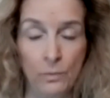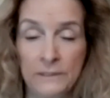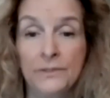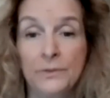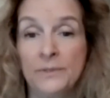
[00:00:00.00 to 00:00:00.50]

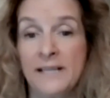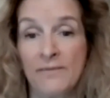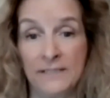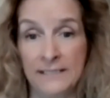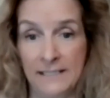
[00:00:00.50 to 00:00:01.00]
will lose
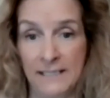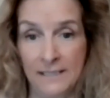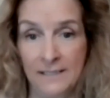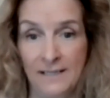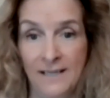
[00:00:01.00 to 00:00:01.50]

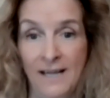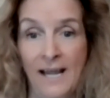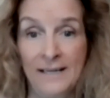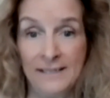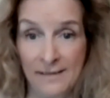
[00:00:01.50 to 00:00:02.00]
everything.
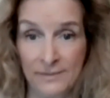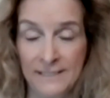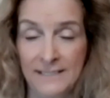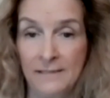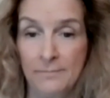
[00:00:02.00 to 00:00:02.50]
And
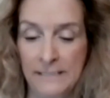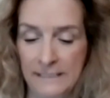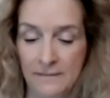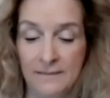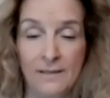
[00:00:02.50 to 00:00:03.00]
everything
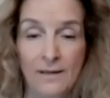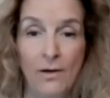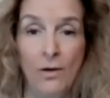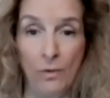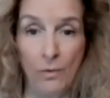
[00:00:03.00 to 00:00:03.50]
means
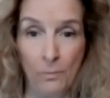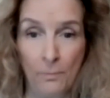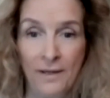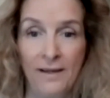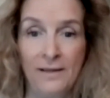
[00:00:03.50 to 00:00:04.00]

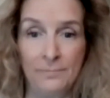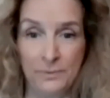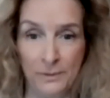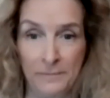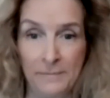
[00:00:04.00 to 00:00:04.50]
home,
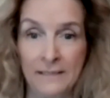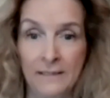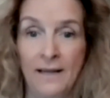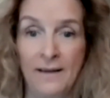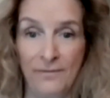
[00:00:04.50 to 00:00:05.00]

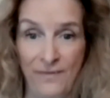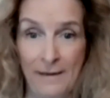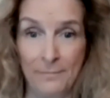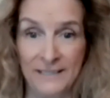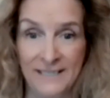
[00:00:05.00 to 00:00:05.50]
employment, and
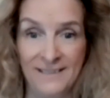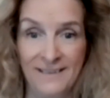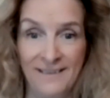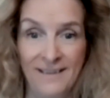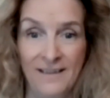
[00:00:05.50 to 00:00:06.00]
family.
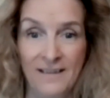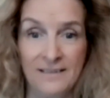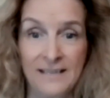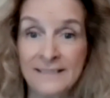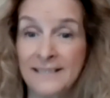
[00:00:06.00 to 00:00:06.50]

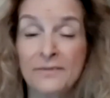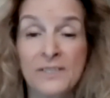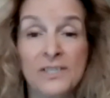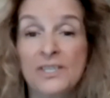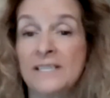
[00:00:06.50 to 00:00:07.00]
That's after